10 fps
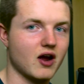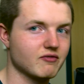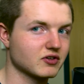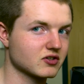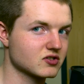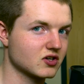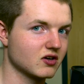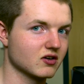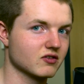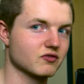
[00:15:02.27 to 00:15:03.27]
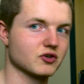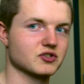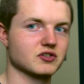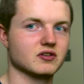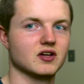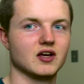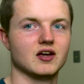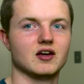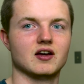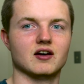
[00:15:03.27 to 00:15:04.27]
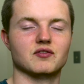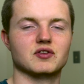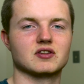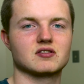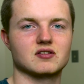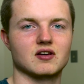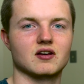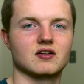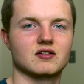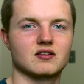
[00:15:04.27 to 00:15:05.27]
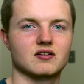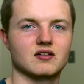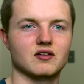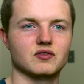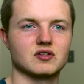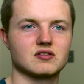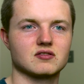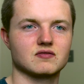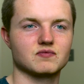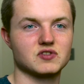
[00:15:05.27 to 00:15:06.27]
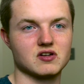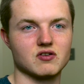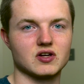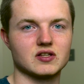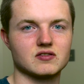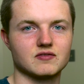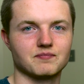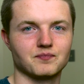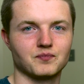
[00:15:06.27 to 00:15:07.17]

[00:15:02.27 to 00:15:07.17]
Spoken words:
graphics card version of this series.